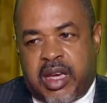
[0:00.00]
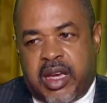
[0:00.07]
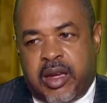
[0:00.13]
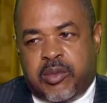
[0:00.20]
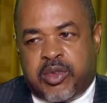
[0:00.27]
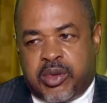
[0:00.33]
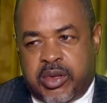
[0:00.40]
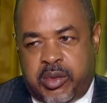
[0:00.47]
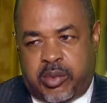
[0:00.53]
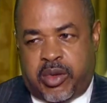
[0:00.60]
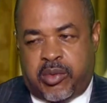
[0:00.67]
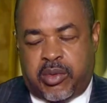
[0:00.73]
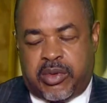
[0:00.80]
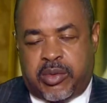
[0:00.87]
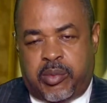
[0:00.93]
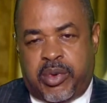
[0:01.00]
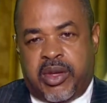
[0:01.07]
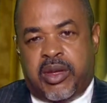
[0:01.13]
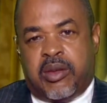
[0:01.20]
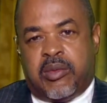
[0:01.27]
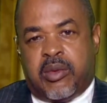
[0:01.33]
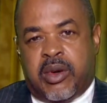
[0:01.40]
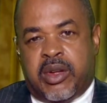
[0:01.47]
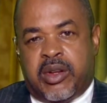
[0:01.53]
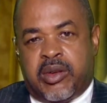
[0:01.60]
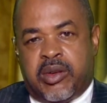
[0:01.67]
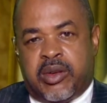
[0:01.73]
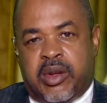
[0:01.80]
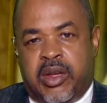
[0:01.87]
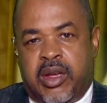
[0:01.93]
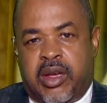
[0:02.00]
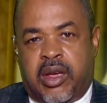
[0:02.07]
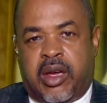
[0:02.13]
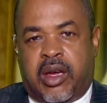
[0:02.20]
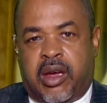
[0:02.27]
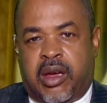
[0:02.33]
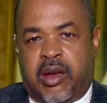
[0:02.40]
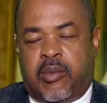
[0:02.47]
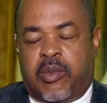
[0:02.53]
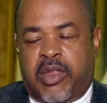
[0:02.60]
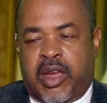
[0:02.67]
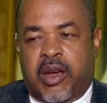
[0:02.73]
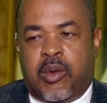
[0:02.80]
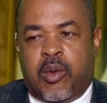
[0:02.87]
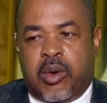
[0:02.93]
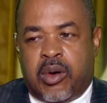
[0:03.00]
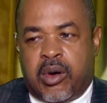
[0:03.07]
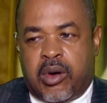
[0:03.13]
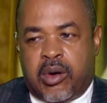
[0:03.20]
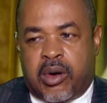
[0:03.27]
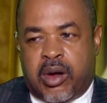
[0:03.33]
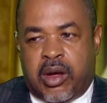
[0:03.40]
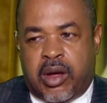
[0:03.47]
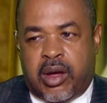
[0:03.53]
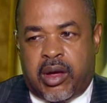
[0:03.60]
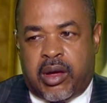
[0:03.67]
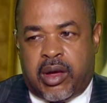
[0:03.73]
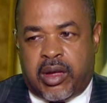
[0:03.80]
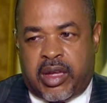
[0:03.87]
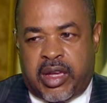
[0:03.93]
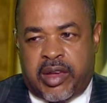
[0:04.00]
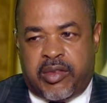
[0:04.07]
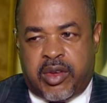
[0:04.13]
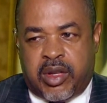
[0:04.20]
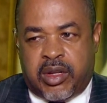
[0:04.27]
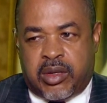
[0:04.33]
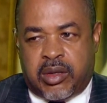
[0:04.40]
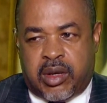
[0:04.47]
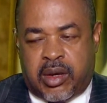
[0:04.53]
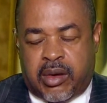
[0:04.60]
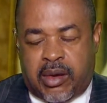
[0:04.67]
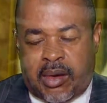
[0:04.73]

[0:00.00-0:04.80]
time treatment was being rendered, they were given,